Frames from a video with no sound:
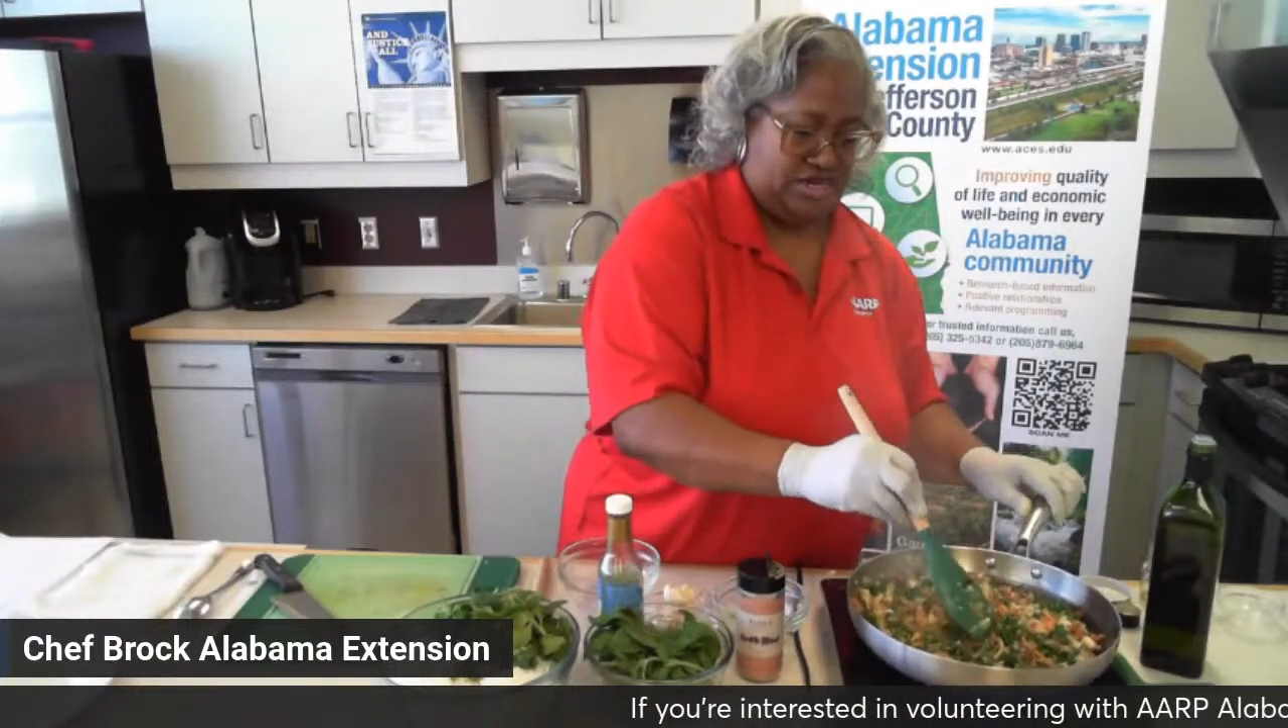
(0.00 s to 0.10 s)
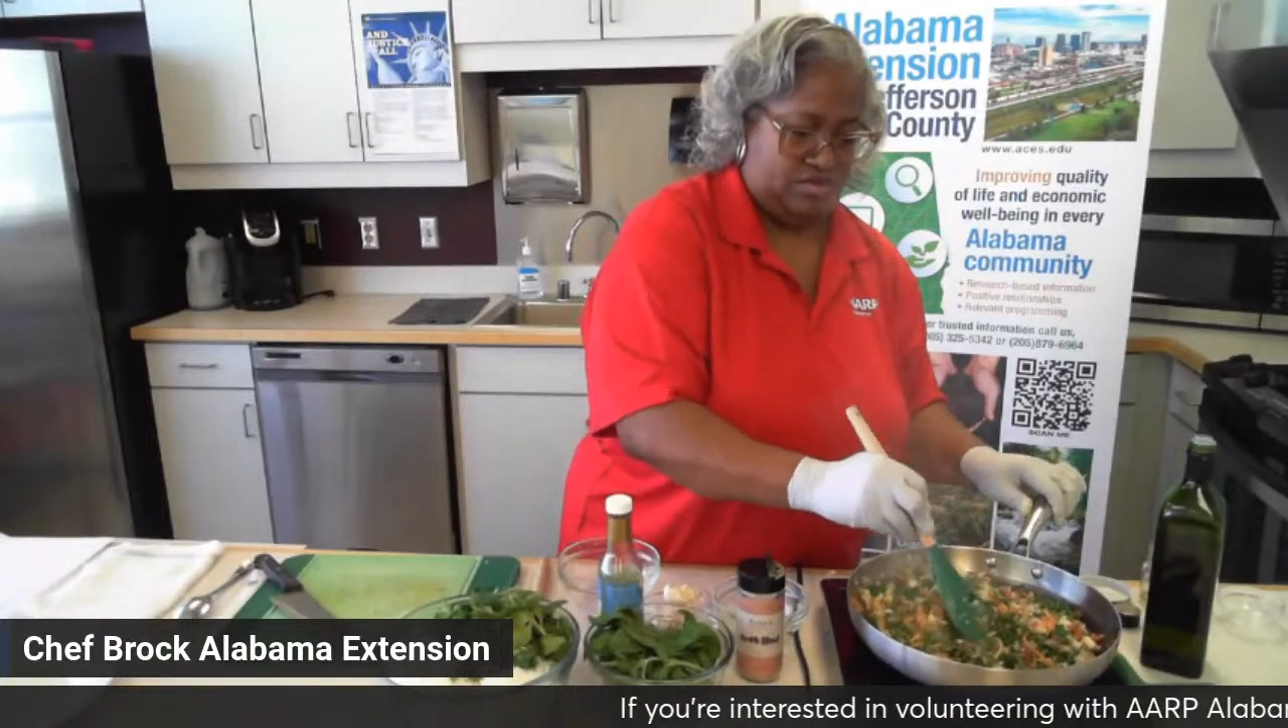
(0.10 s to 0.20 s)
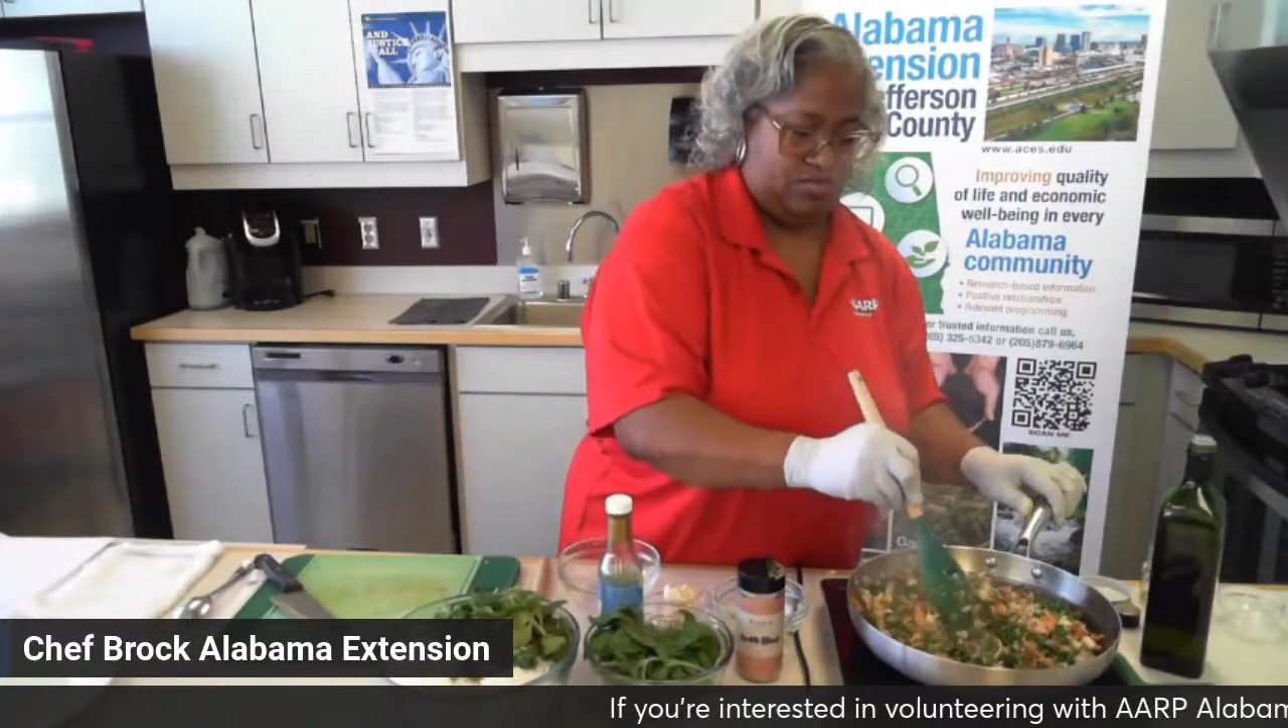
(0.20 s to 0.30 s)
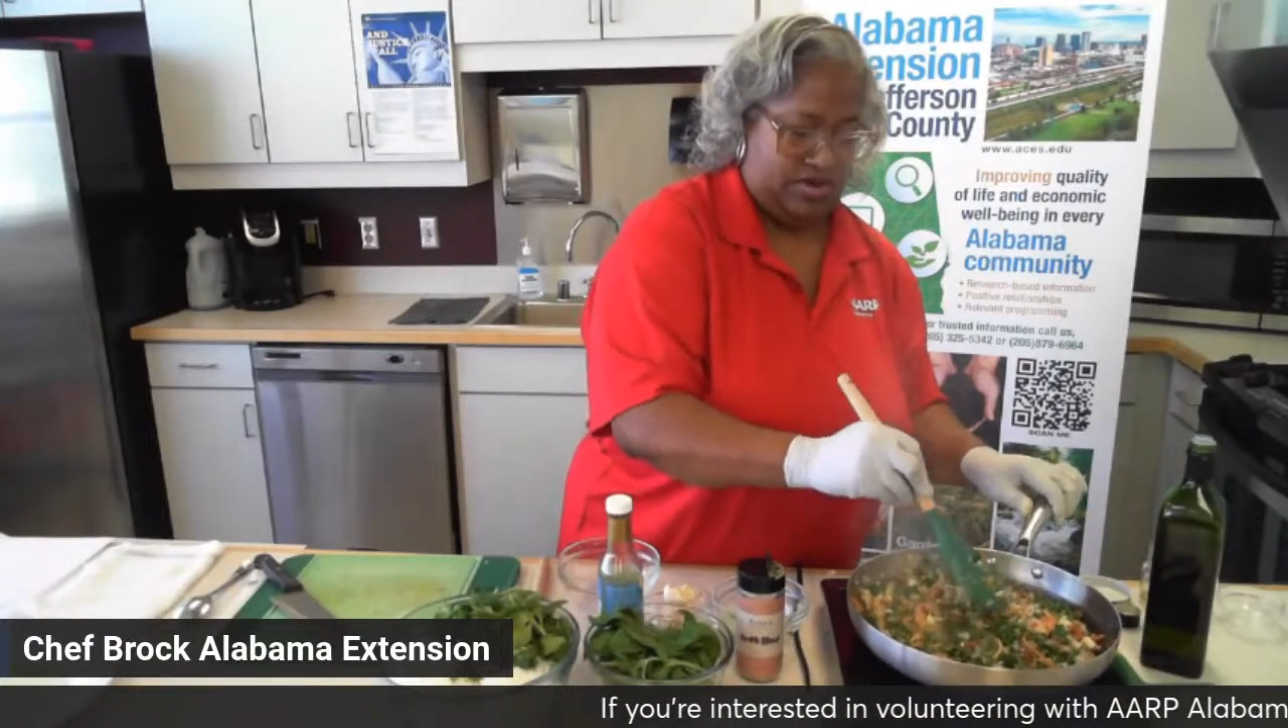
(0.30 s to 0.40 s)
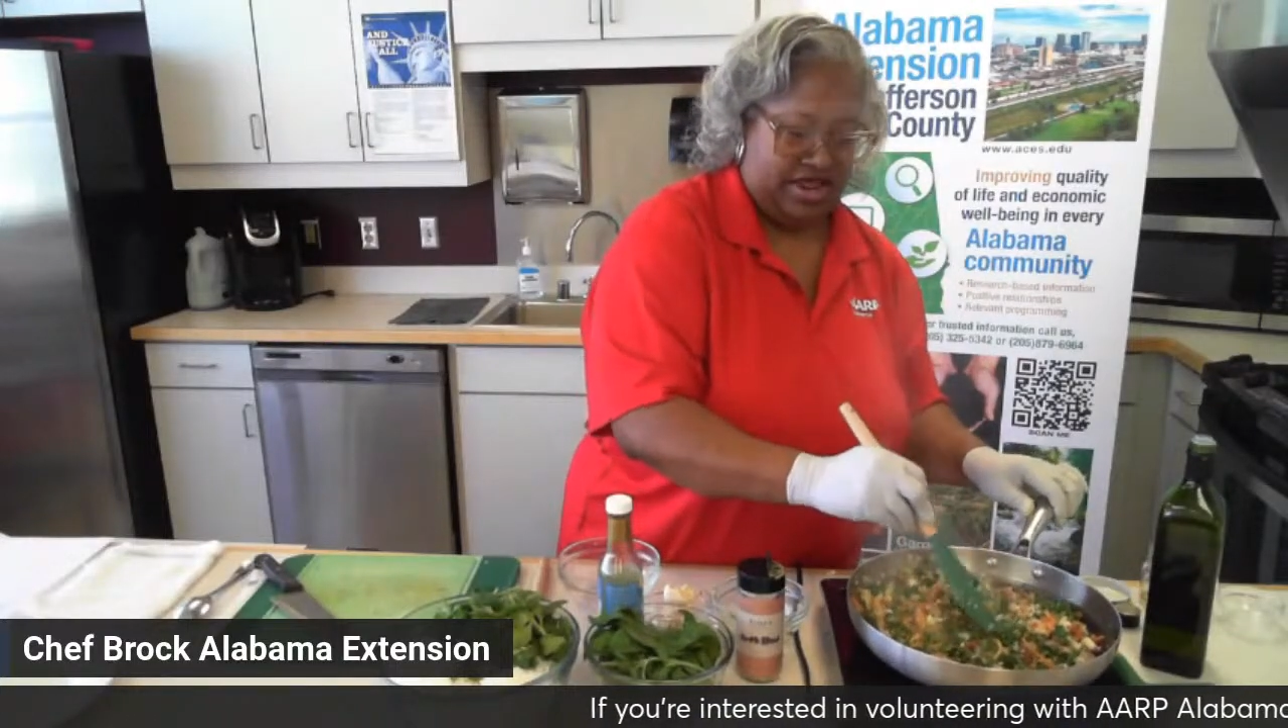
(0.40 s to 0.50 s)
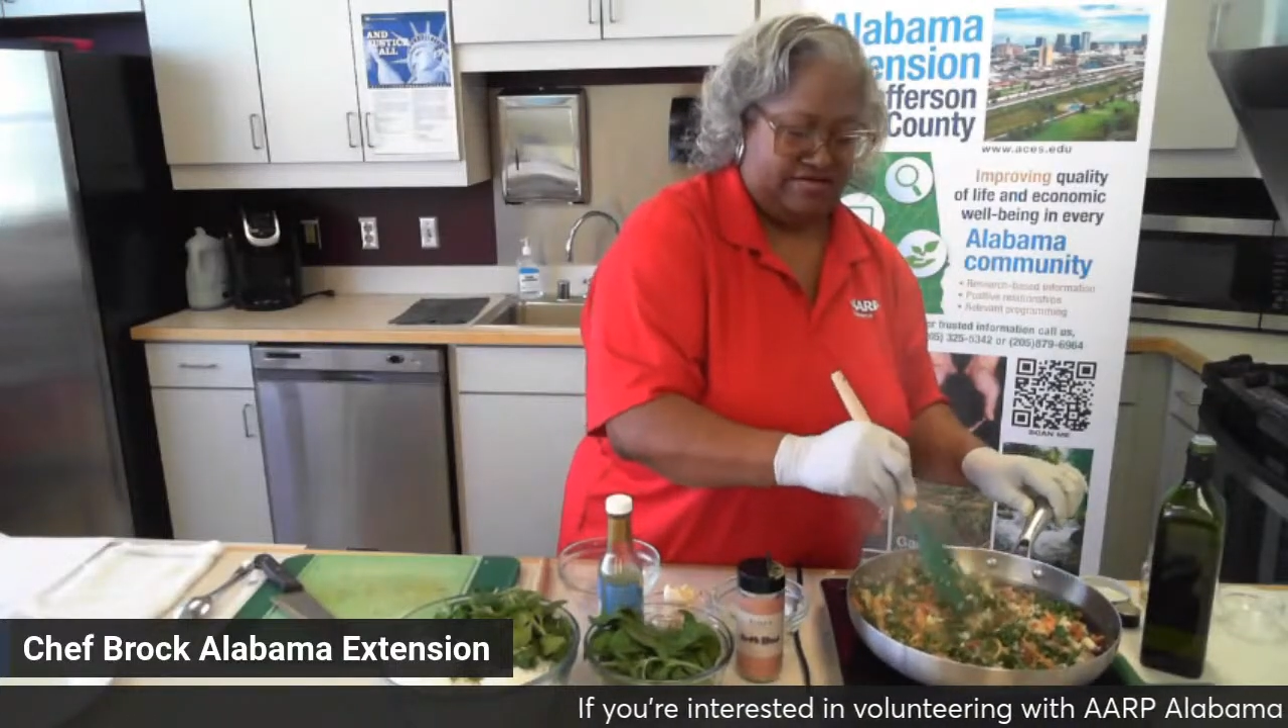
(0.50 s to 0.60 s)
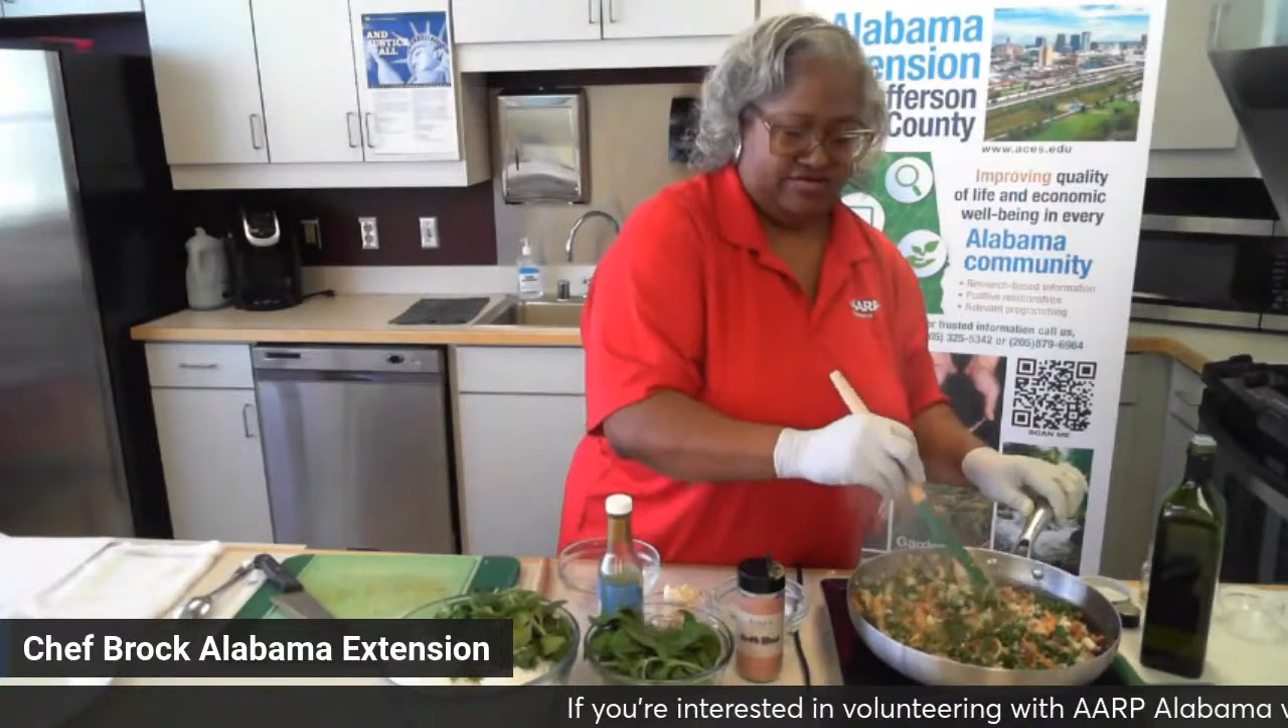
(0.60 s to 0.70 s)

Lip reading: or what have